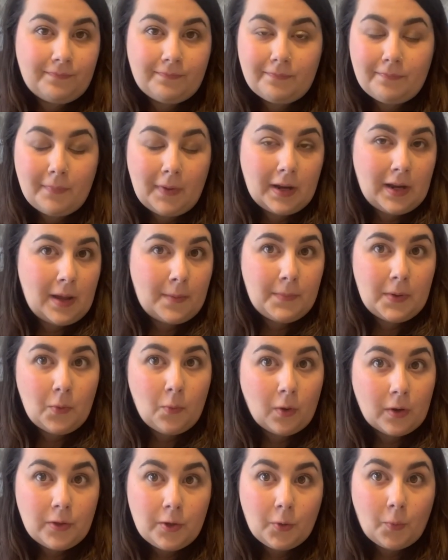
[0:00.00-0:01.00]
might not be
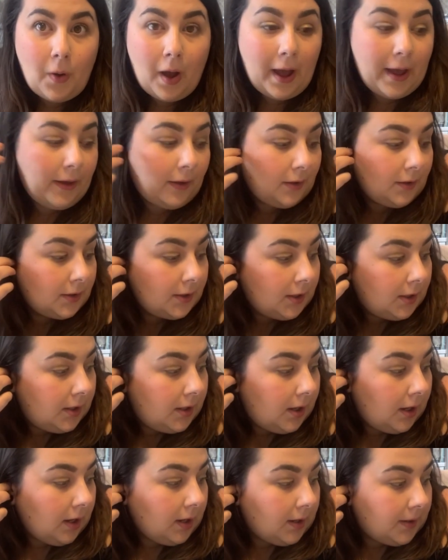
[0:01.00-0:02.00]
worth your while,
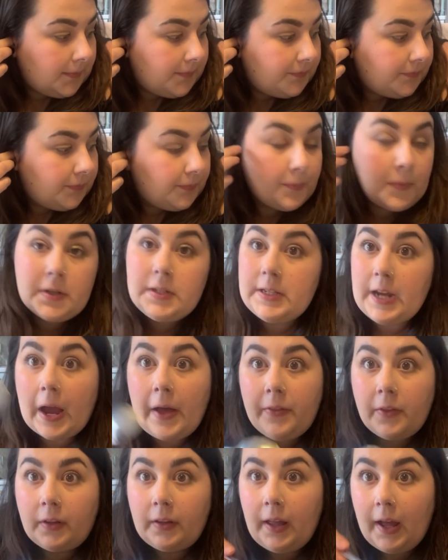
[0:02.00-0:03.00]
um, but
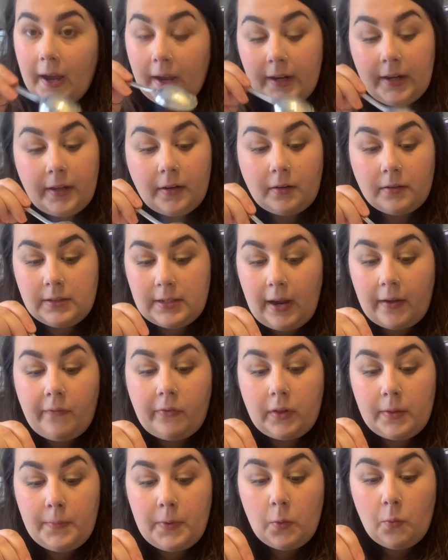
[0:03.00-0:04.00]
down the line, it'll
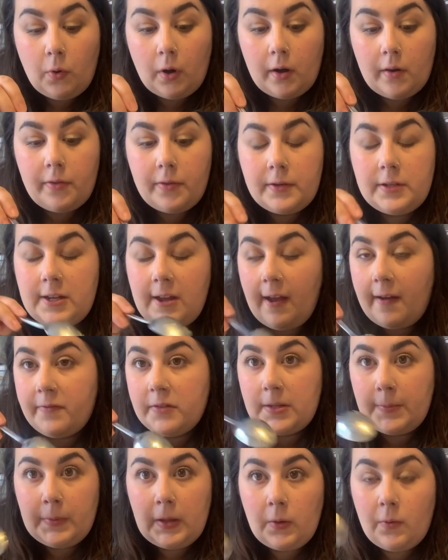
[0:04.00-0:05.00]
definitely be worth to have
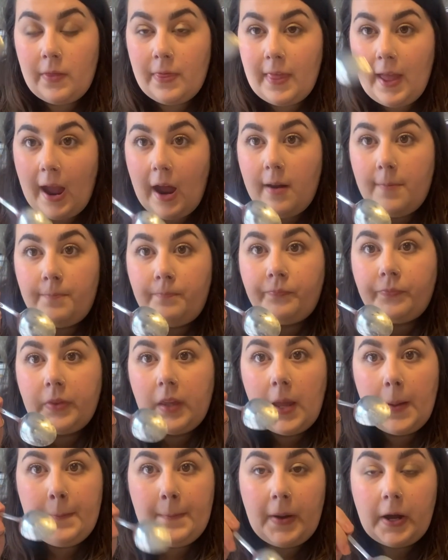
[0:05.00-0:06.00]
something with that
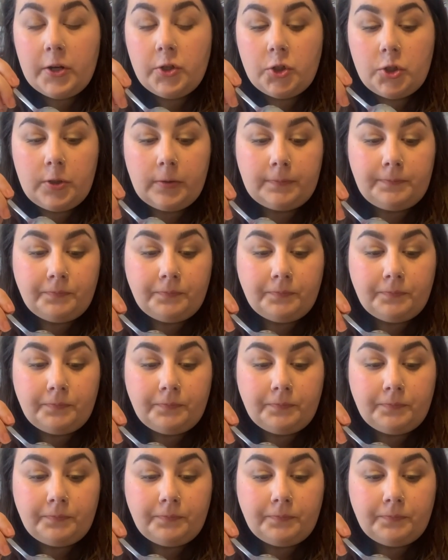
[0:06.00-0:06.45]
much